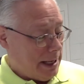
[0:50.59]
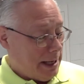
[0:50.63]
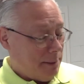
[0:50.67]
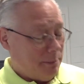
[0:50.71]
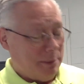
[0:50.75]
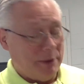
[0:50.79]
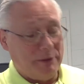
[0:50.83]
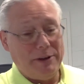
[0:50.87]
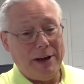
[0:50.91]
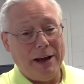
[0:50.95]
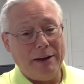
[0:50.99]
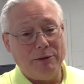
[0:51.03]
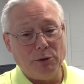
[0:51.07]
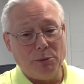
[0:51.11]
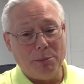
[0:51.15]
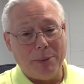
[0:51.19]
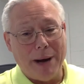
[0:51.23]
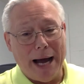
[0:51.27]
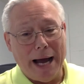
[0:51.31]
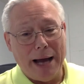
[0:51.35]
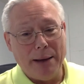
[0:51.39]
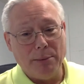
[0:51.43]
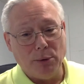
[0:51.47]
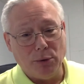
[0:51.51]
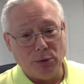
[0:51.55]
But if you have your
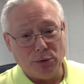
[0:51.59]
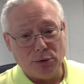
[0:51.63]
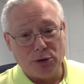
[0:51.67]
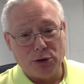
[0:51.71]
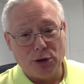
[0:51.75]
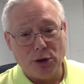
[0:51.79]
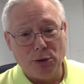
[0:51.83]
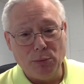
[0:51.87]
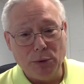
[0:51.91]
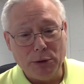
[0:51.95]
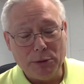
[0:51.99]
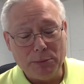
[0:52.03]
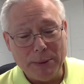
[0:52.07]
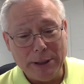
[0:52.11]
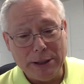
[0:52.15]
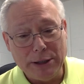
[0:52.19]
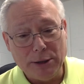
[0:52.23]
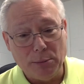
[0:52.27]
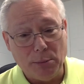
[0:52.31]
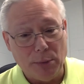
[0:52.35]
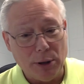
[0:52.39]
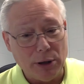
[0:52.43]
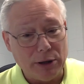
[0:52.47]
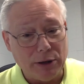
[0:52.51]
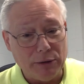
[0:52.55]
Bibles, turn with me to
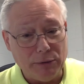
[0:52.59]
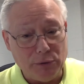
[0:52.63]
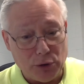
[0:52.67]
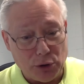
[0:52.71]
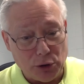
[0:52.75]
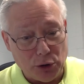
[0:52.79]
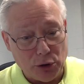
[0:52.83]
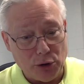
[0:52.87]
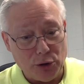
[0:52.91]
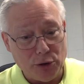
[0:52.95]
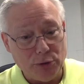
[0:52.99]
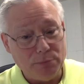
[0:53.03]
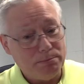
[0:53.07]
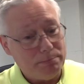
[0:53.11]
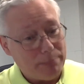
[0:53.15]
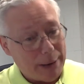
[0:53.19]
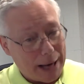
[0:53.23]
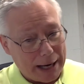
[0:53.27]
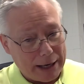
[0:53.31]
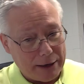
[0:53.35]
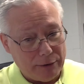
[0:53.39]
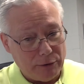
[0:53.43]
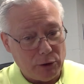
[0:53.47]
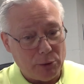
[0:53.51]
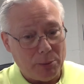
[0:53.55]
the book of Jude,
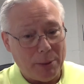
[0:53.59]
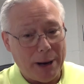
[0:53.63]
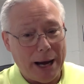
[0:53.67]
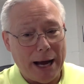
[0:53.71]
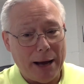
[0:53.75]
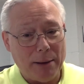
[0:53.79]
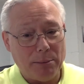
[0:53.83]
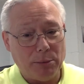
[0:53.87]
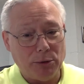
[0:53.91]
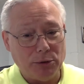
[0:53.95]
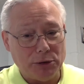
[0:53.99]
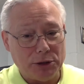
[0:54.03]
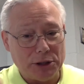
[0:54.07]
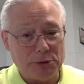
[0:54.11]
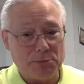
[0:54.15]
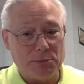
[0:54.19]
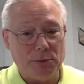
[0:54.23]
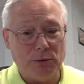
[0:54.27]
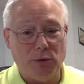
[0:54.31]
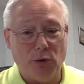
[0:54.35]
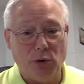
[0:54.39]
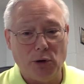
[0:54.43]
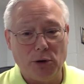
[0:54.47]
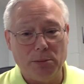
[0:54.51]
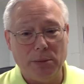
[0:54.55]
back of your Bible, just
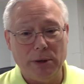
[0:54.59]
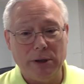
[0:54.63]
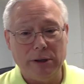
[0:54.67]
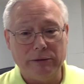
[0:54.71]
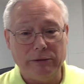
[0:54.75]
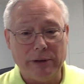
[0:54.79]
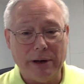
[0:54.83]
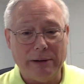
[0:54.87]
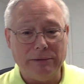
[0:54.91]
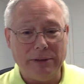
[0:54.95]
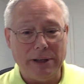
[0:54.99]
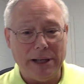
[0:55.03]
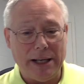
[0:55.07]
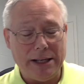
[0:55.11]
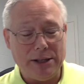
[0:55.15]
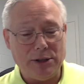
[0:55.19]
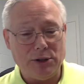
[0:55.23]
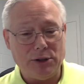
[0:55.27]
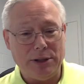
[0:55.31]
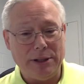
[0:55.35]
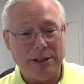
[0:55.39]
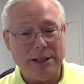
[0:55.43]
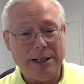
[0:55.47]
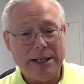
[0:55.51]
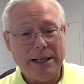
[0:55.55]
before the book of
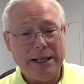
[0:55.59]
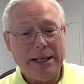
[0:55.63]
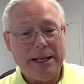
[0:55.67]
Revelation.